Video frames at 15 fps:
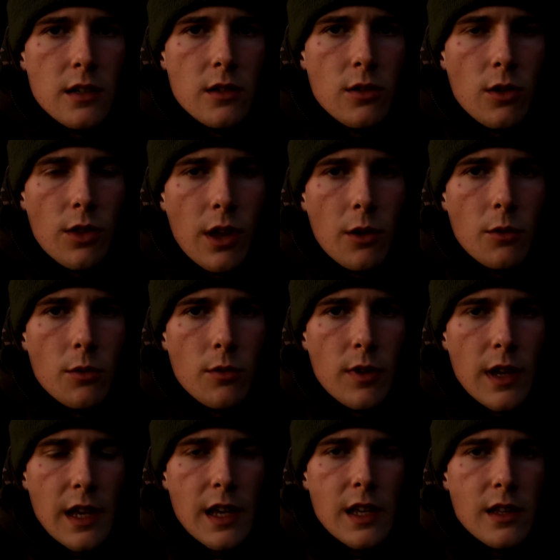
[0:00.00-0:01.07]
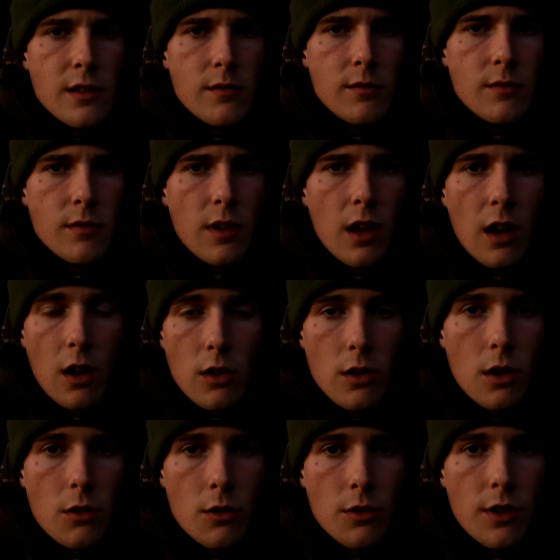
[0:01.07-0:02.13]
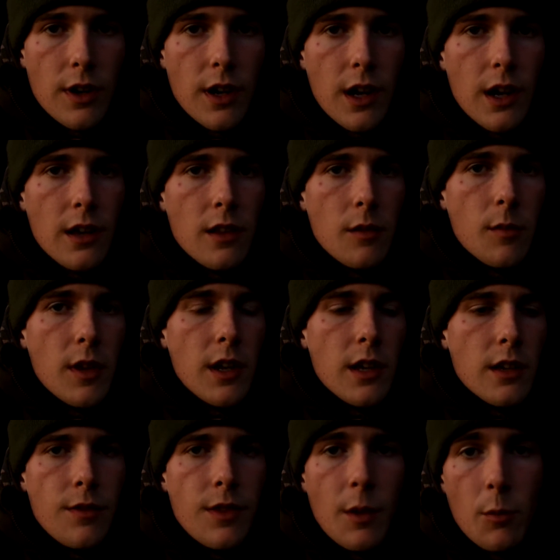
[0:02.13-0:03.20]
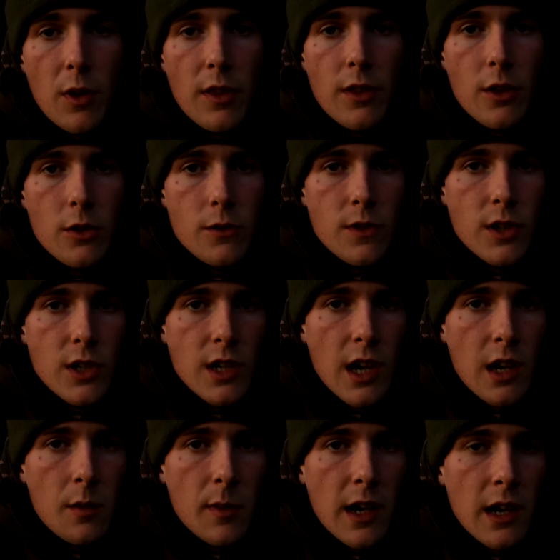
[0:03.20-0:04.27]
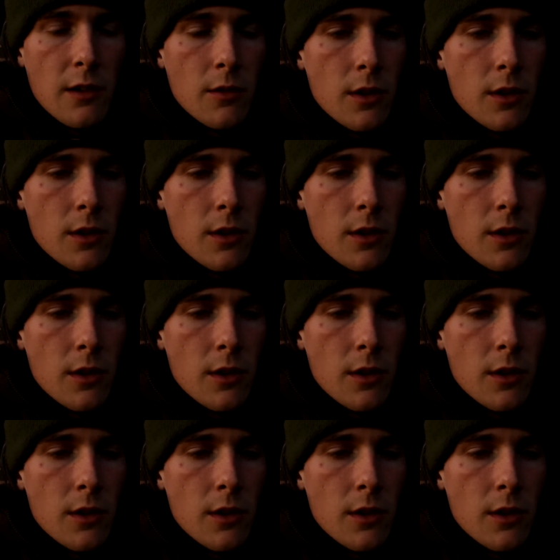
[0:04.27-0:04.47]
although it is a lot colder at night at the minute than when those fish came out,